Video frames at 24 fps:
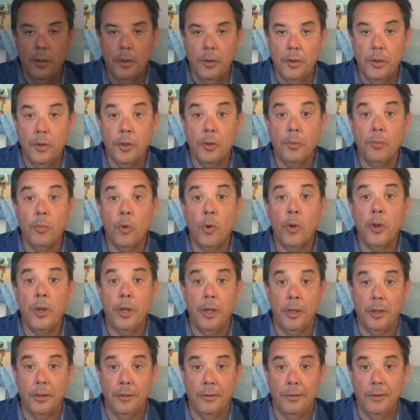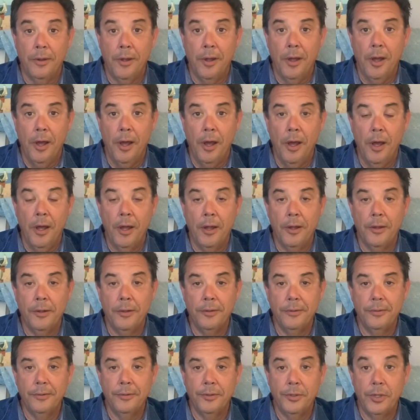Good morning.
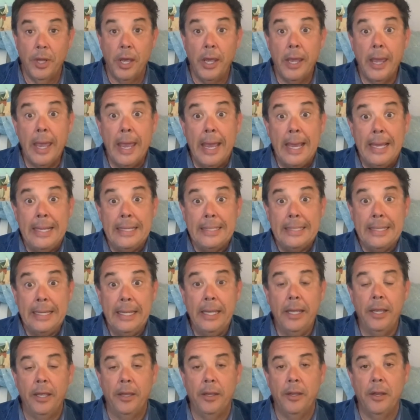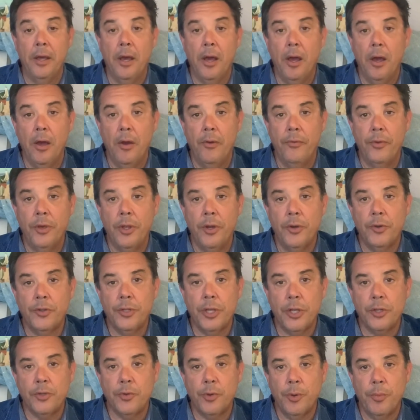Day 18 of
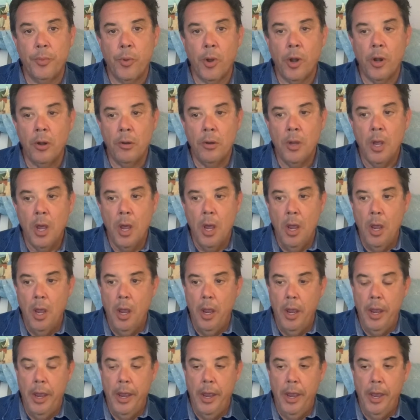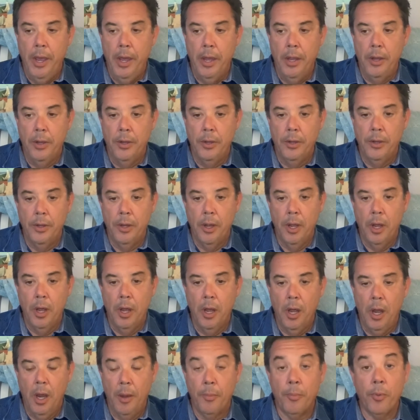intercessory prayer. And
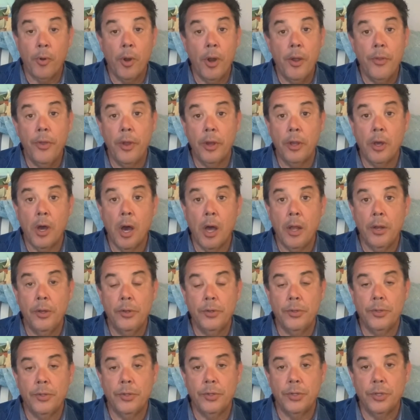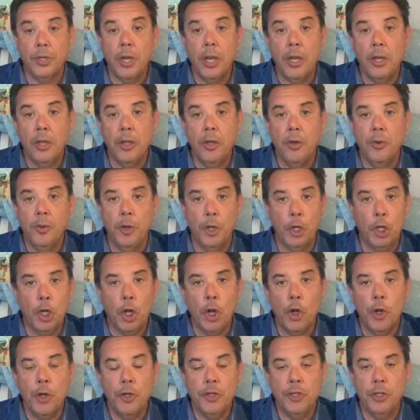I pray that God is sustaining you and
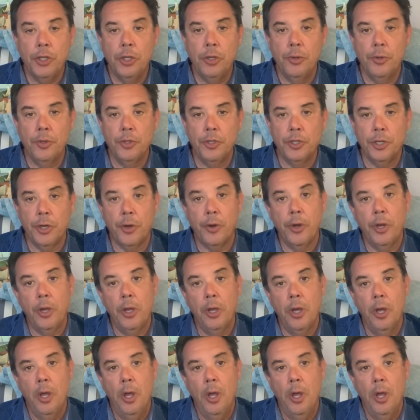encouraging you and sharing